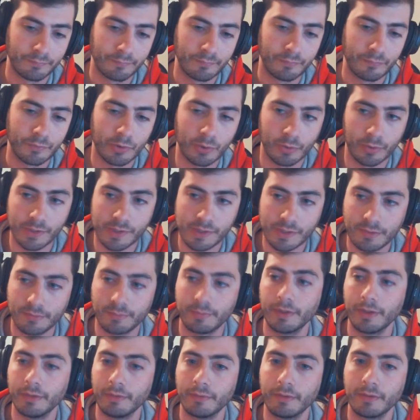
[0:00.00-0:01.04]
toys to
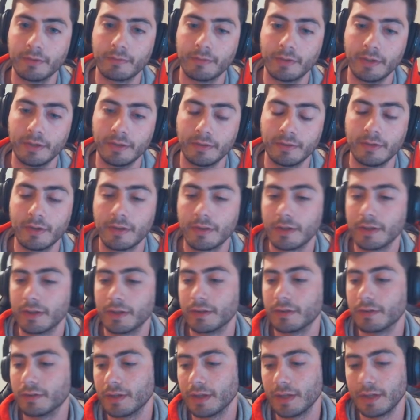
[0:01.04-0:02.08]
play with, right?
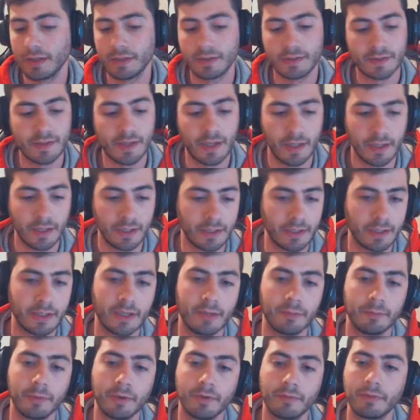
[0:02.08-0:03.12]
Nothing exciting
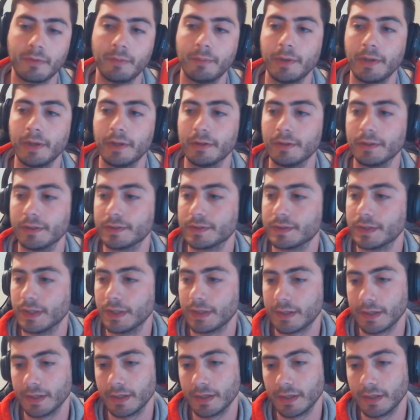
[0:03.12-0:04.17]
came off the ban list.
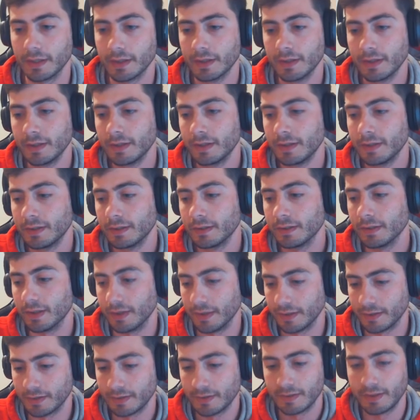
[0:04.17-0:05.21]
Nothing
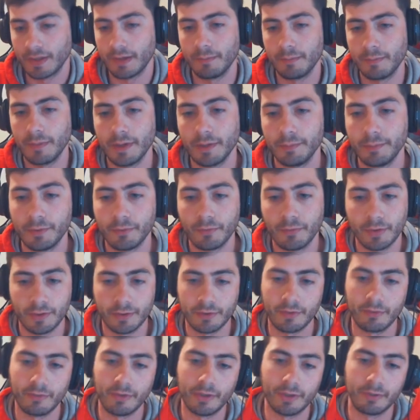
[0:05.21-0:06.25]
like that made me want to
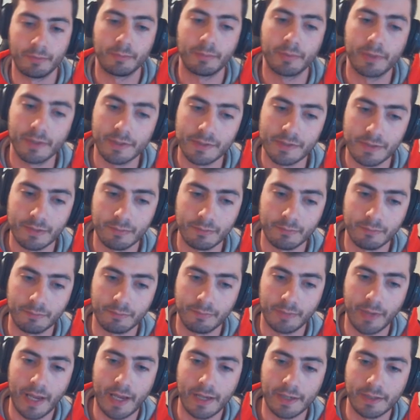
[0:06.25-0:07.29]
go out and play some
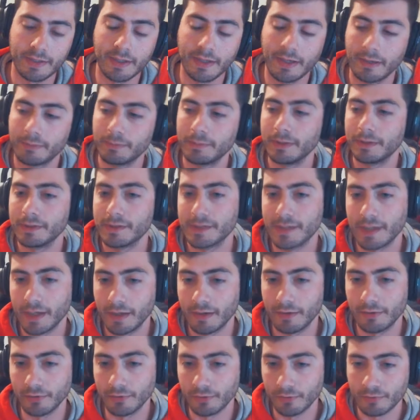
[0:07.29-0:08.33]
bad deck because I
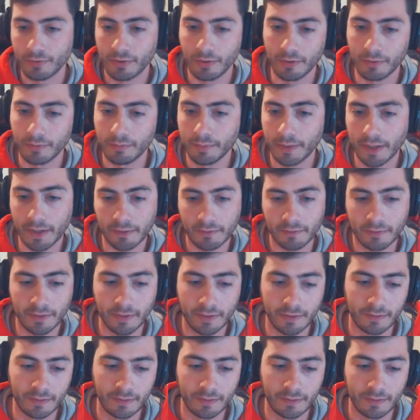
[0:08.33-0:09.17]
got a new card back, right?